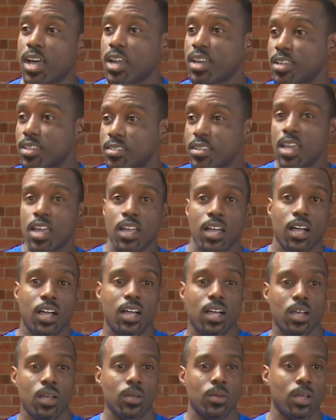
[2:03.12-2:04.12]
not as
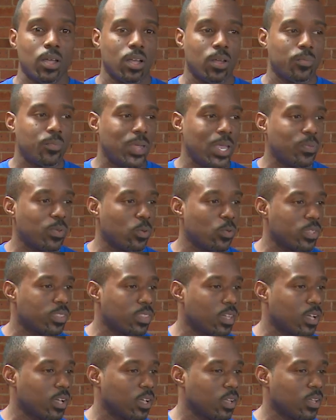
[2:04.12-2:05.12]
people
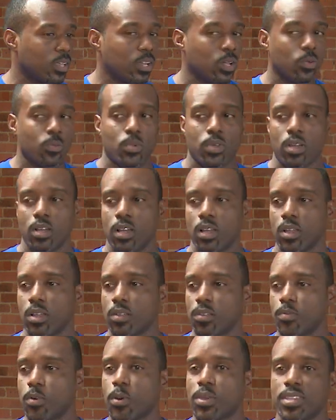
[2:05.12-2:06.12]
with
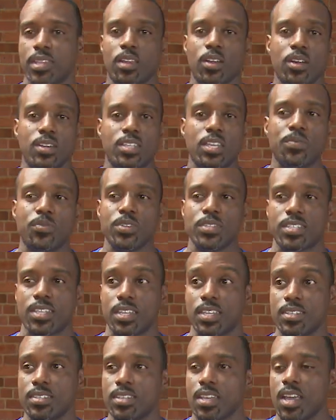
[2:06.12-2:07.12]
focusing on our
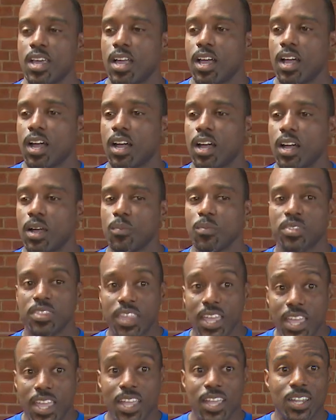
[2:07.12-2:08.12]
differences,
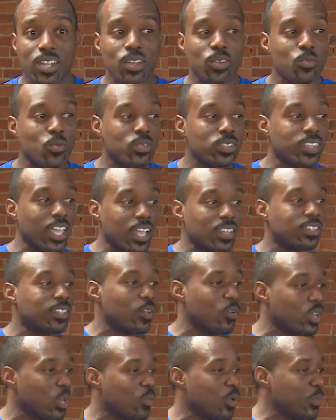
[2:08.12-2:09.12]
then that's
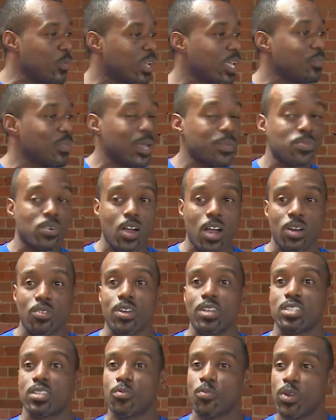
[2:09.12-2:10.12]
the only way we can make
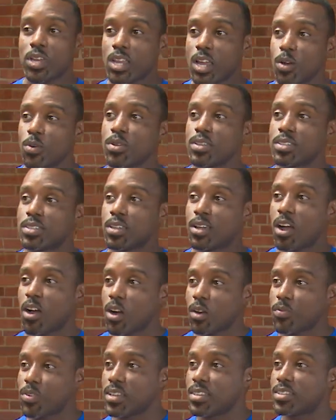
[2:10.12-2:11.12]
progress. If we go to
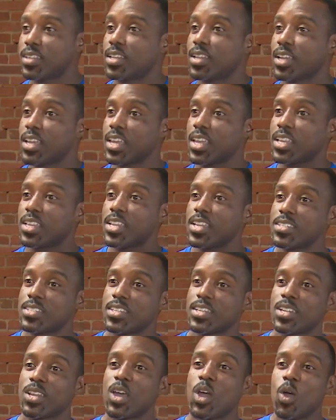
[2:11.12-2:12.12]
Hartford and say, like,
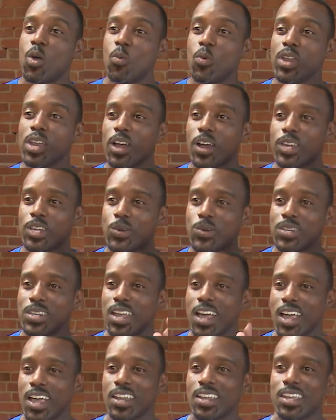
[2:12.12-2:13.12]
listen, we are
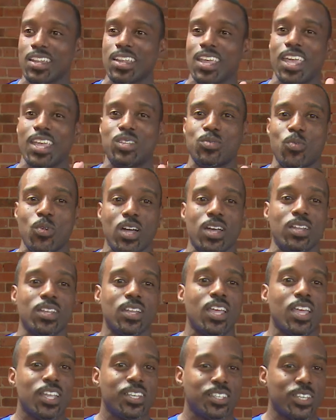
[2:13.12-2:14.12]
united as
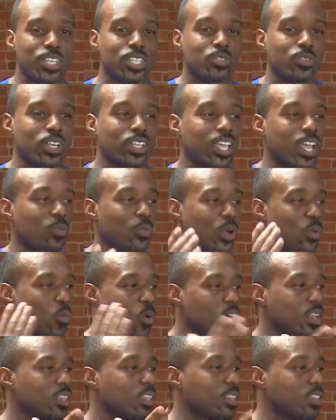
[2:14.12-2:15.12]
one district, and we
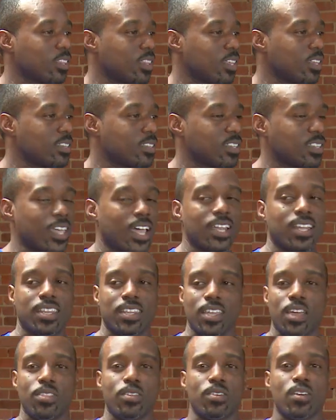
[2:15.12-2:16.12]
want this, that, and
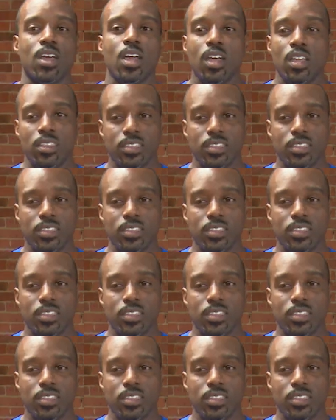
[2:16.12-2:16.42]
the other,